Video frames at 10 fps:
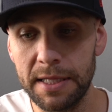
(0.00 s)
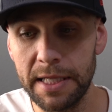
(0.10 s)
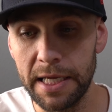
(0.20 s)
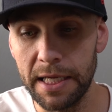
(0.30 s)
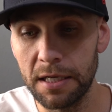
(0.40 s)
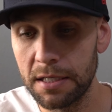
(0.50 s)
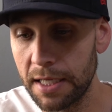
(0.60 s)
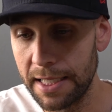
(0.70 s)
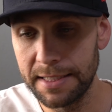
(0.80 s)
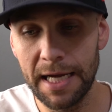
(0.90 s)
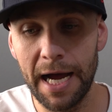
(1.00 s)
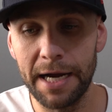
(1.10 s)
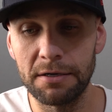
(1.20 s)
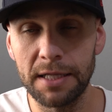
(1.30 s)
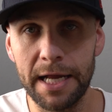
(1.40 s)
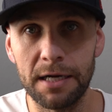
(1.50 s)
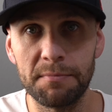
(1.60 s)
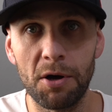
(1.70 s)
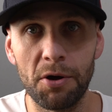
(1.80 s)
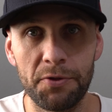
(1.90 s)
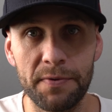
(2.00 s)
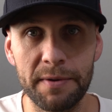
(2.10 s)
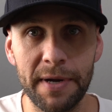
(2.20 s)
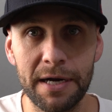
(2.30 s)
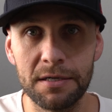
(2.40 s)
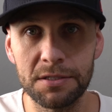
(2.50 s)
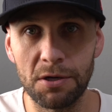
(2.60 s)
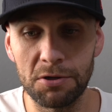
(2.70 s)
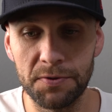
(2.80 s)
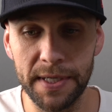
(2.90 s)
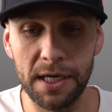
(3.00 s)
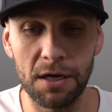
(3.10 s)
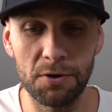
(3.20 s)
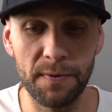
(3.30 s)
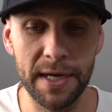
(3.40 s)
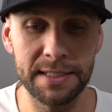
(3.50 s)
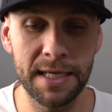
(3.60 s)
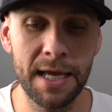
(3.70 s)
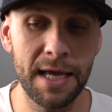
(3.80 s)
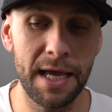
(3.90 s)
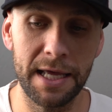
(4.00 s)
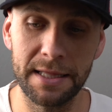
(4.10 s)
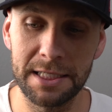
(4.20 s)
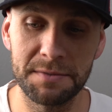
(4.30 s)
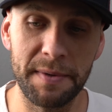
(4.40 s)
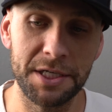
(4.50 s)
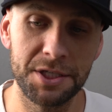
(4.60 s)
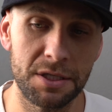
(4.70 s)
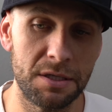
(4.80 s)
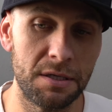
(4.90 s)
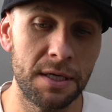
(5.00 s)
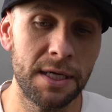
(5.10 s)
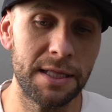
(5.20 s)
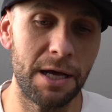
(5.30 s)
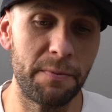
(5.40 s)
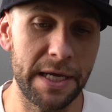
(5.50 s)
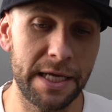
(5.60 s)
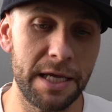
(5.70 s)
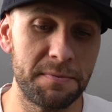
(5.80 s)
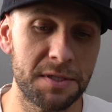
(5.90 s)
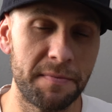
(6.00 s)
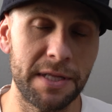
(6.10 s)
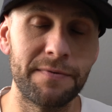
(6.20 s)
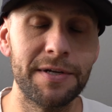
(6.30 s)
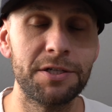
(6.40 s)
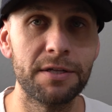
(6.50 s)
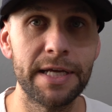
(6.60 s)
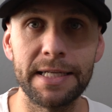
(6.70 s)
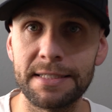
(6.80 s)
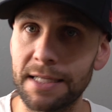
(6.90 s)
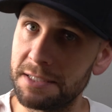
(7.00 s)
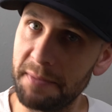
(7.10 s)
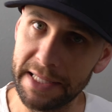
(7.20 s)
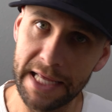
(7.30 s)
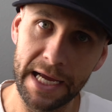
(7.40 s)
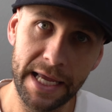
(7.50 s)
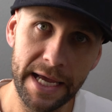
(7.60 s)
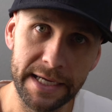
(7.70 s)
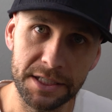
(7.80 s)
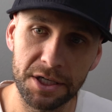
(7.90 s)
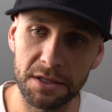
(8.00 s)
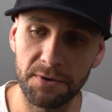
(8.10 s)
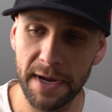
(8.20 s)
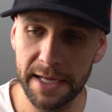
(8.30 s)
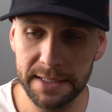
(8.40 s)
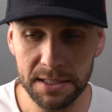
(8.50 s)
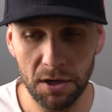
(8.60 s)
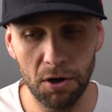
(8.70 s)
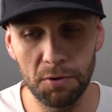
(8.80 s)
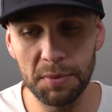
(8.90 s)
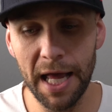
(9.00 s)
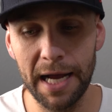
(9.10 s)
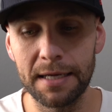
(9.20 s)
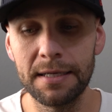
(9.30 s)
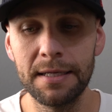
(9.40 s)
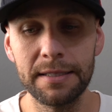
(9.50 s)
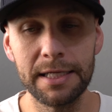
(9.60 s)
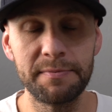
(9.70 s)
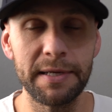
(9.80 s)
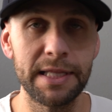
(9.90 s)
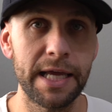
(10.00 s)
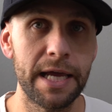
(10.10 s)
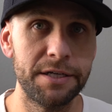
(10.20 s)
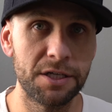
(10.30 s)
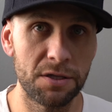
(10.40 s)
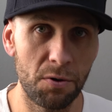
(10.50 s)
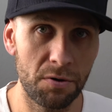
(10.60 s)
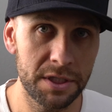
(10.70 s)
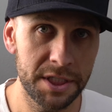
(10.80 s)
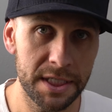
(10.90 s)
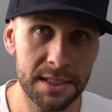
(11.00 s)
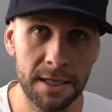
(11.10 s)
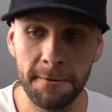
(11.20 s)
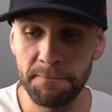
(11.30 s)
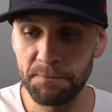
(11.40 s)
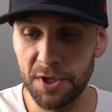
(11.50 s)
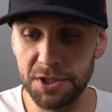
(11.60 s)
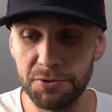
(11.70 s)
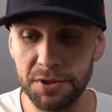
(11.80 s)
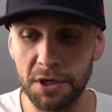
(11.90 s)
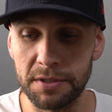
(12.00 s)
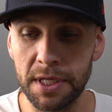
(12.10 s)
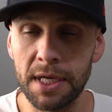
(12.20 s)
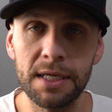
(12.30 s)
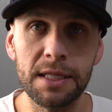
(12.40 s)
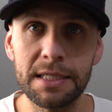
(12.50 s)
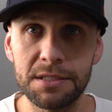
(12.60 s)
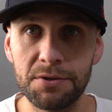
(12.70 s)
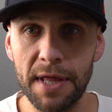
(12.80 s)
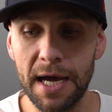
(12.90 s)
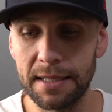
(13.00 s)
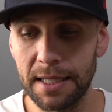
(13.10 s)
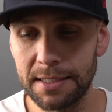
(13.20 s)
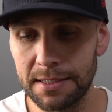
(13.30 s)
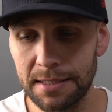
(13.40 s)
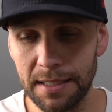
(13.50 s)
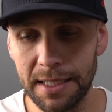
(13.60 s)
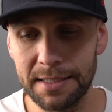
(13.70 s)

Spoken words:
the entire lineup, all 3 pairs, all 3 colorways, and let's make sure that we keep some of the original hits. Let's make that cage on the reds all black. Let's make the cage on the oranges two-toned. Let's do that. Let's